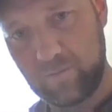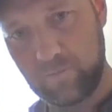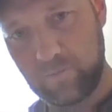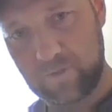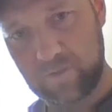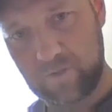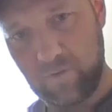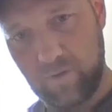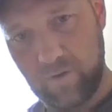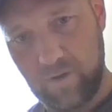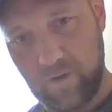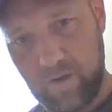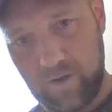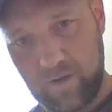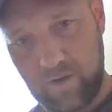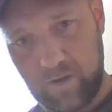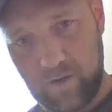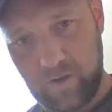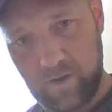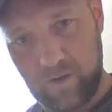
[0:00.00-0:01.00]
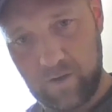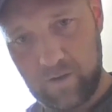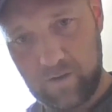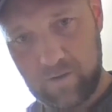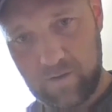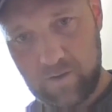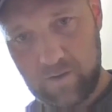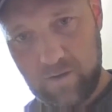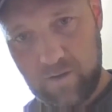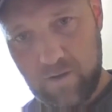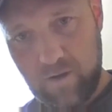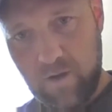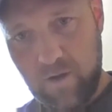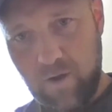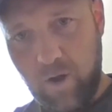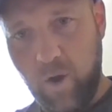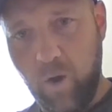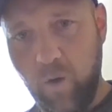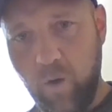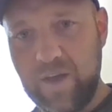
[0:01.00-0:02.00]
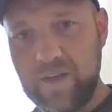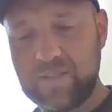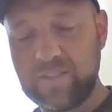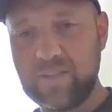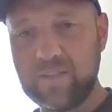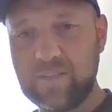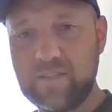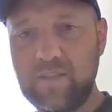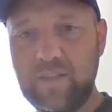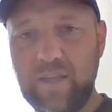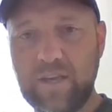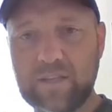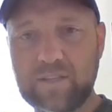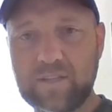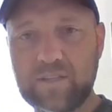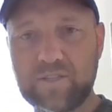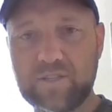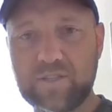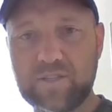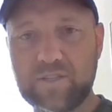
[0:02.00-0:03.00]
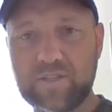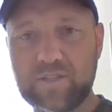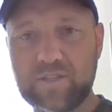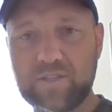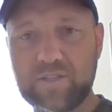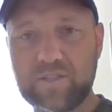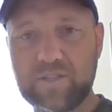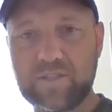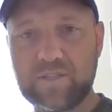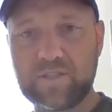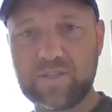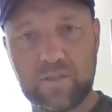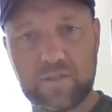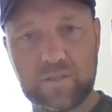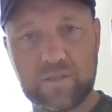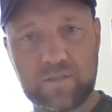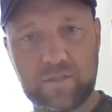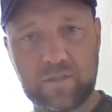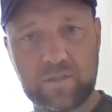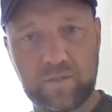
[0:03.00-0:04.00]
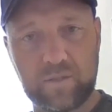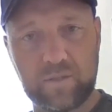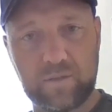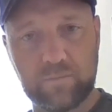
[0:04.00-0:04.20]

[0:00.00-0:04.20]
What's going on here? Oh, this is the external cooling system.